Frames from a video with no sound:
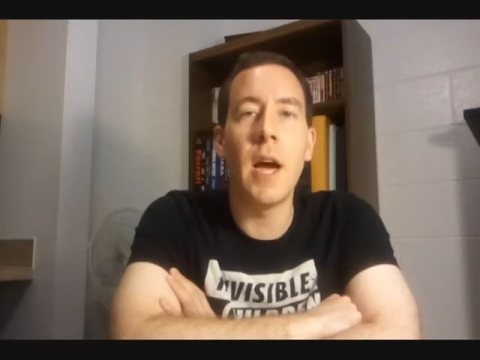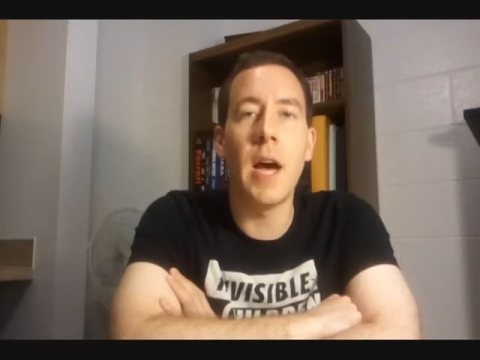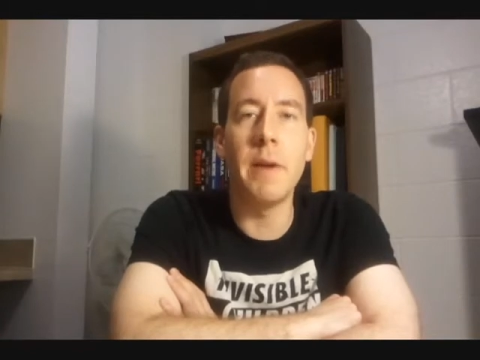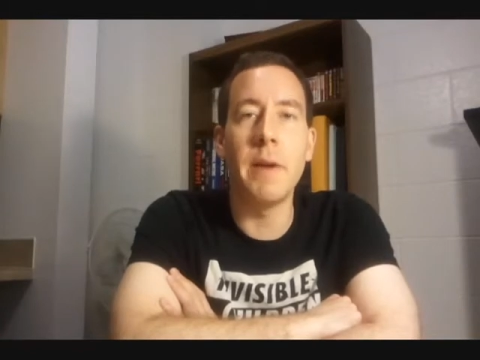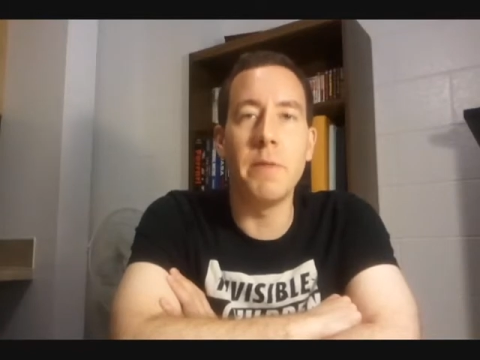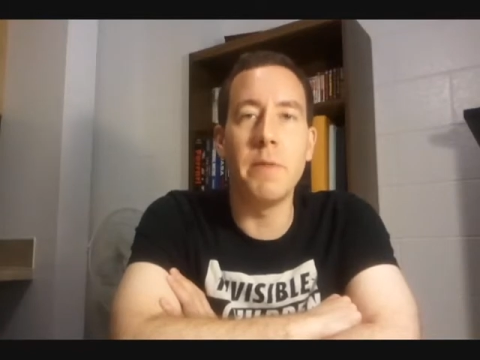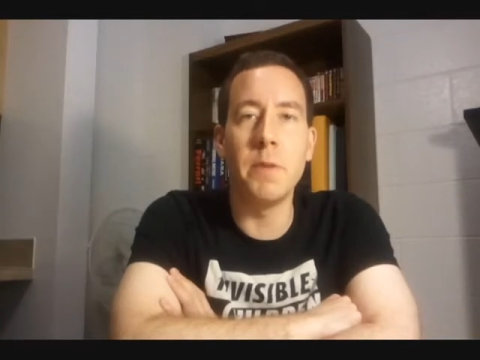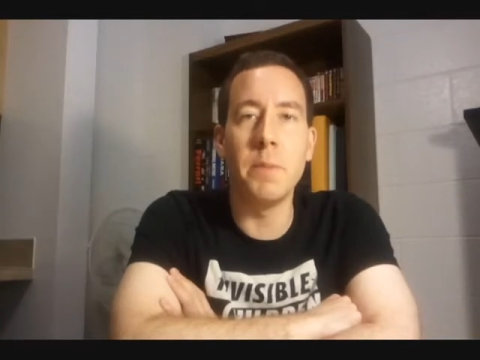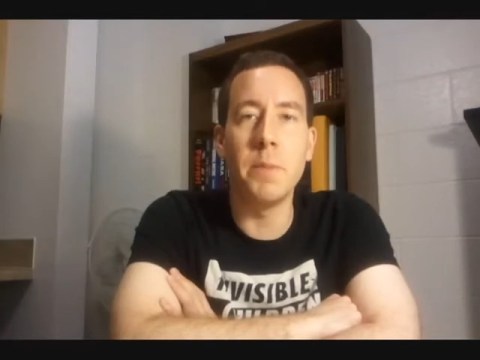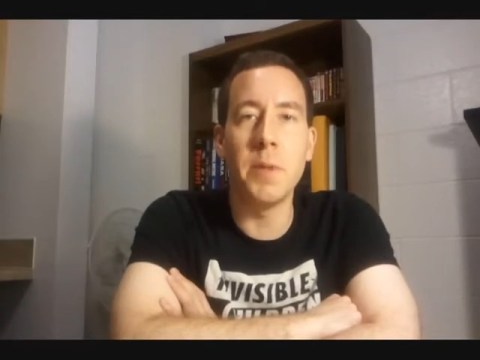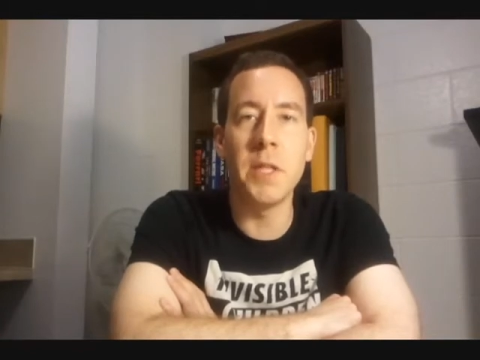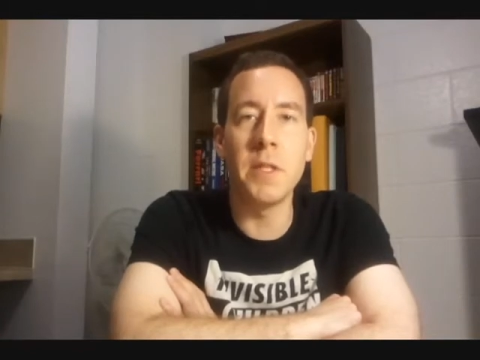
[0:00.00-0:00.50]

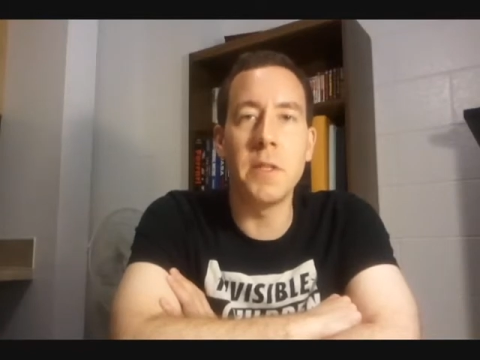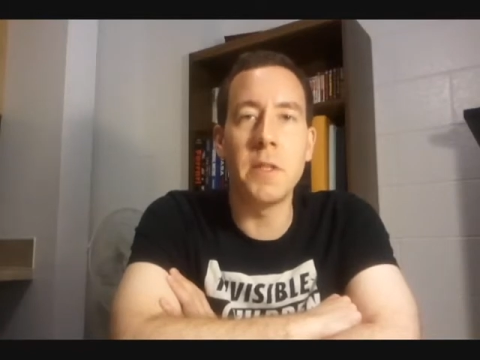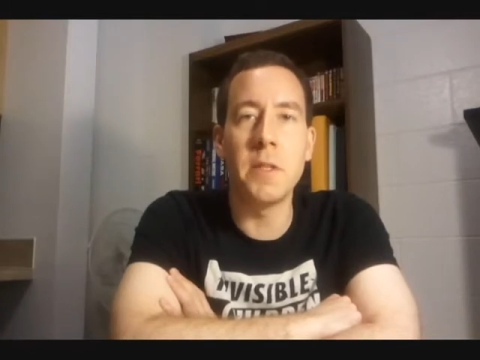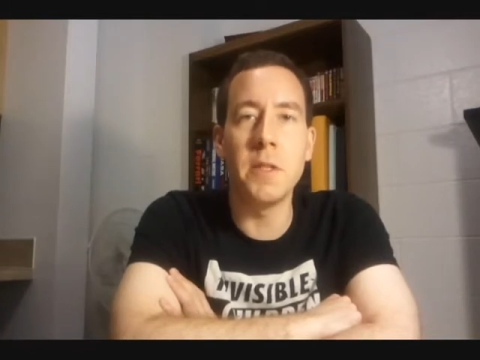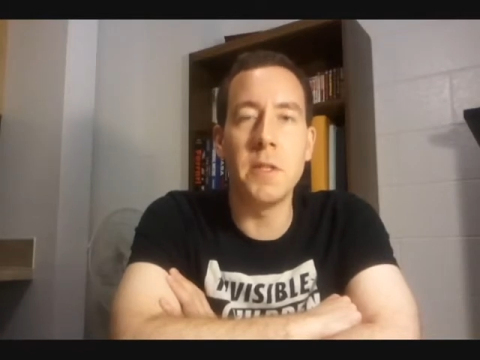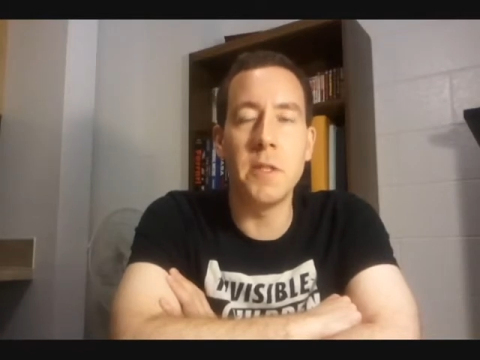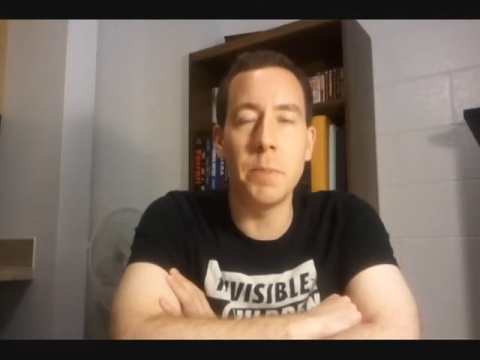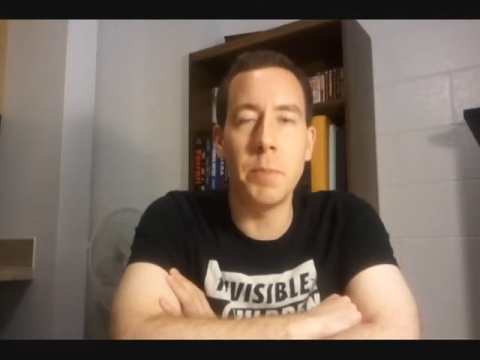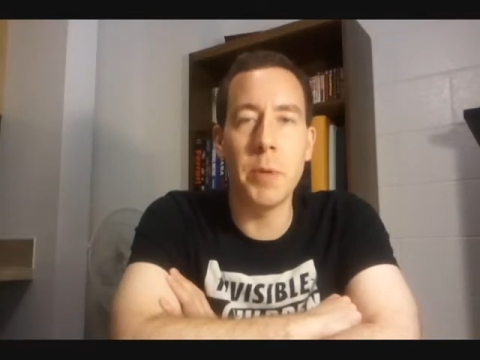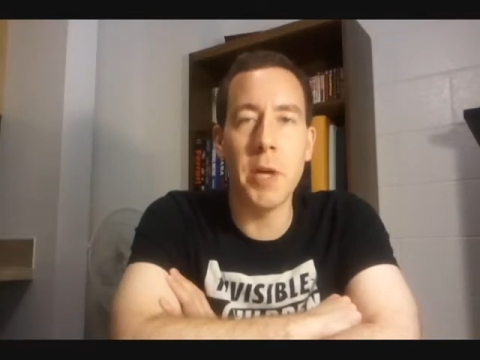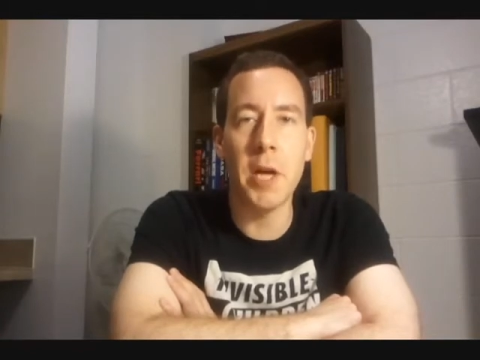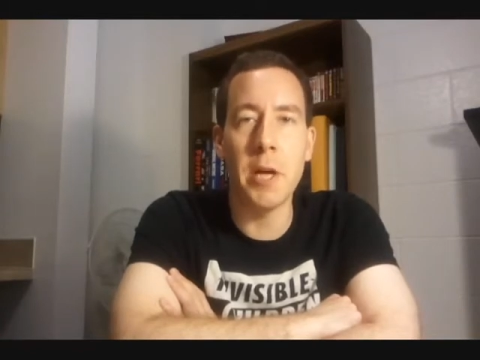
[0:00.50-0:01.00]
Have you been
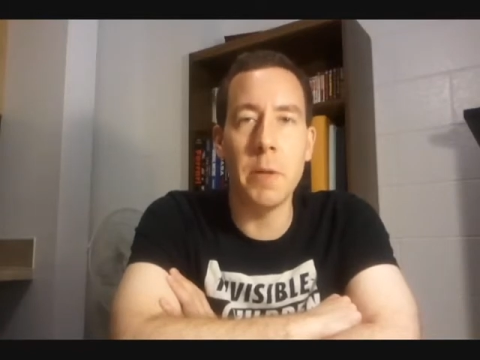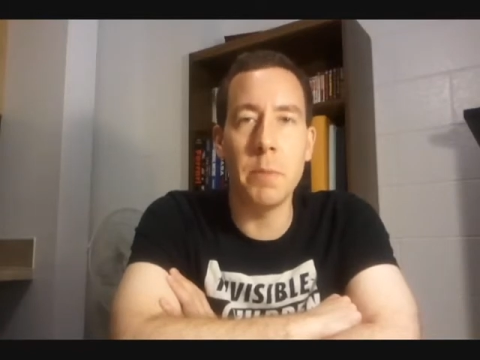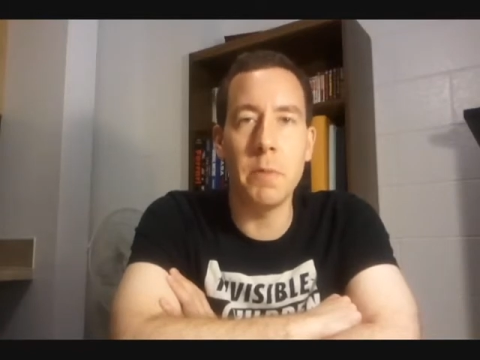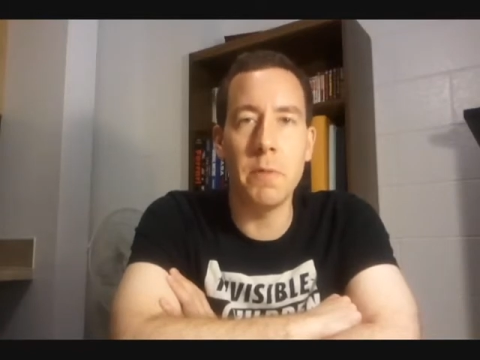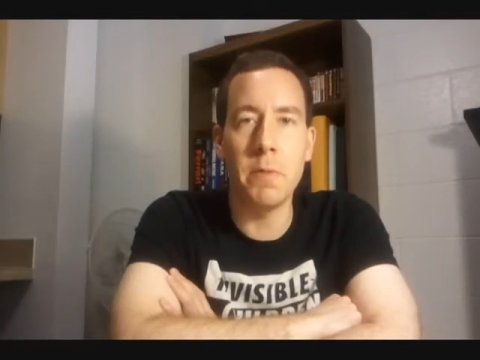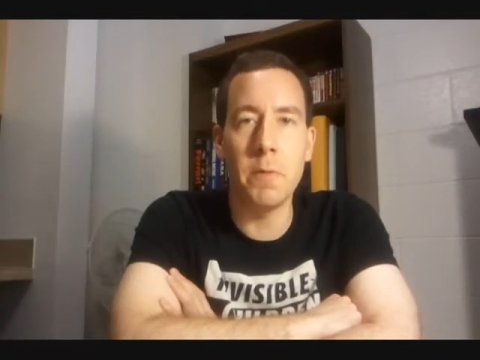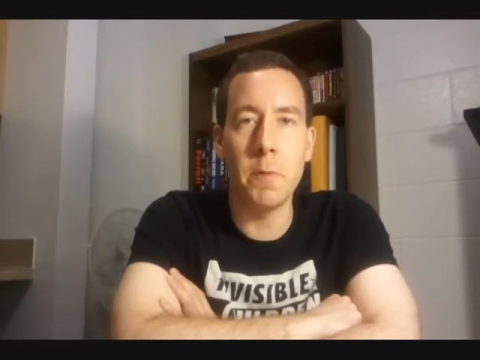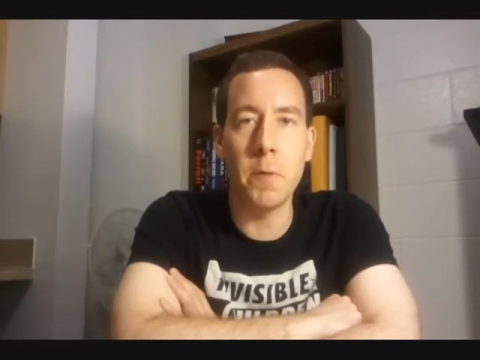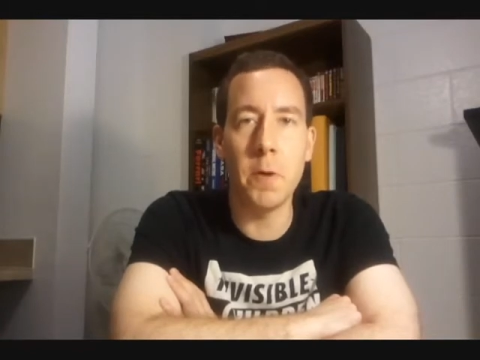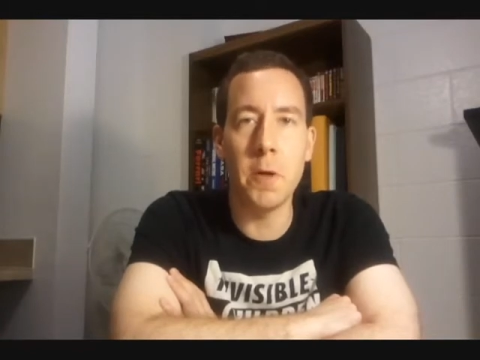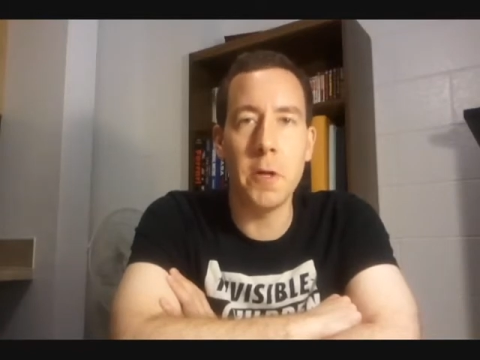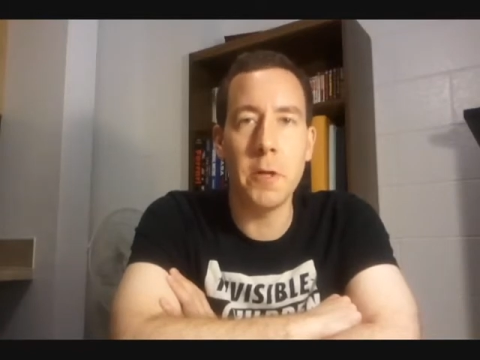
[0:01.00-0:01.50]
to Japan
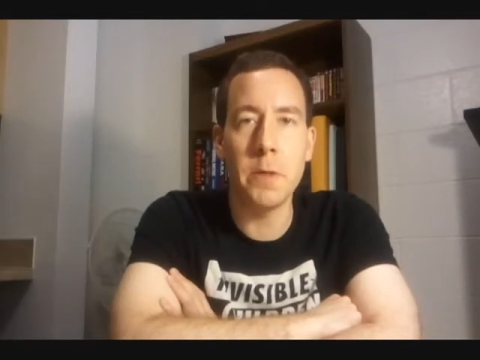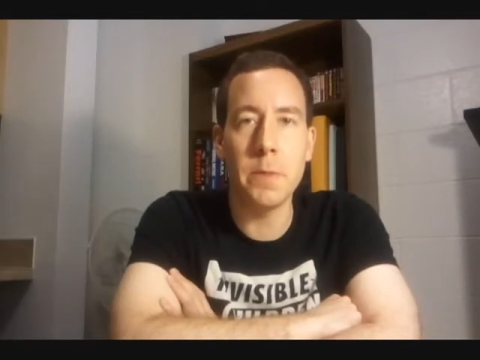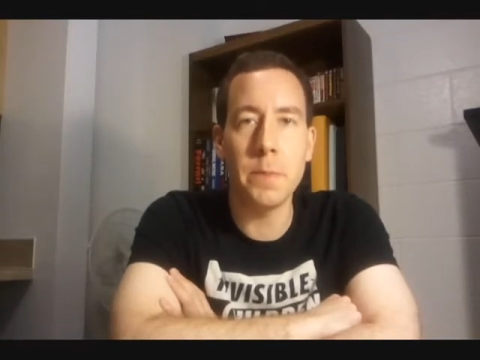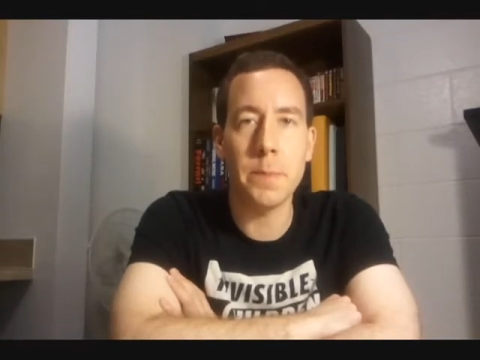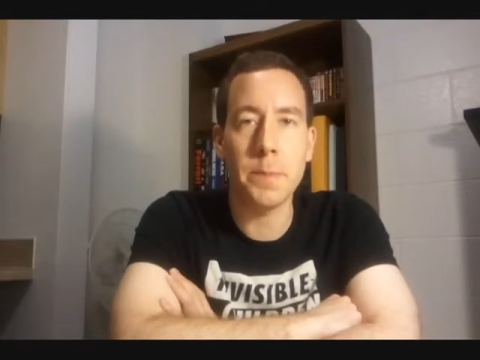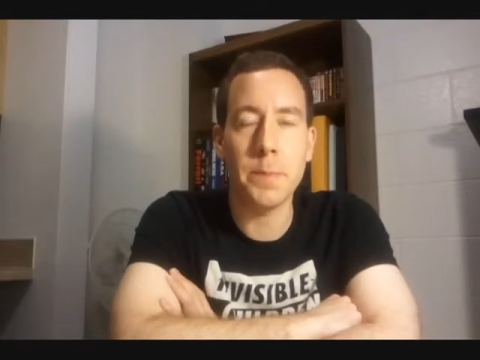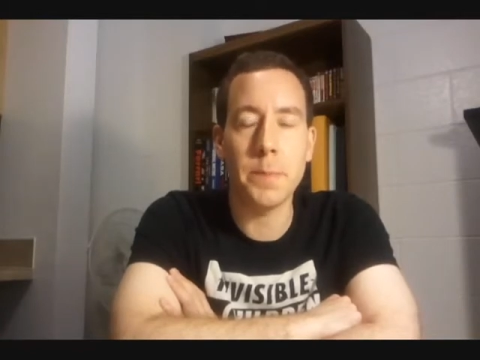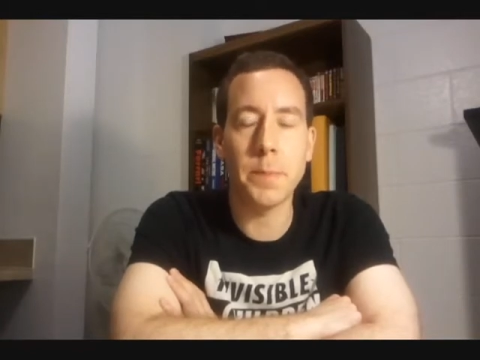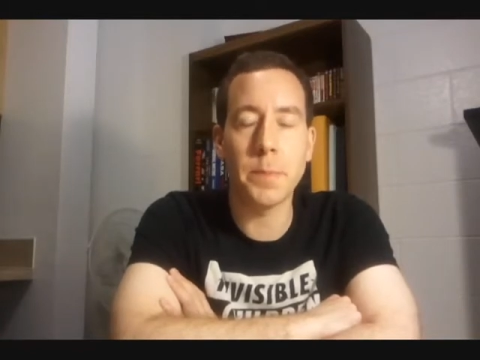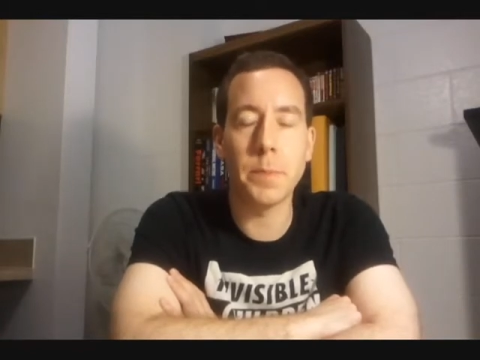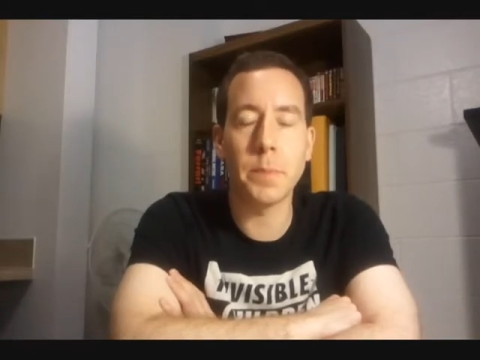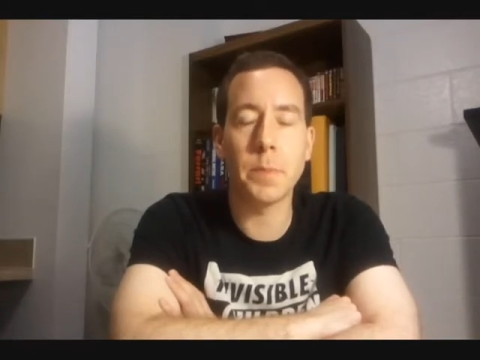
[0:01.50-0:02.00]
before?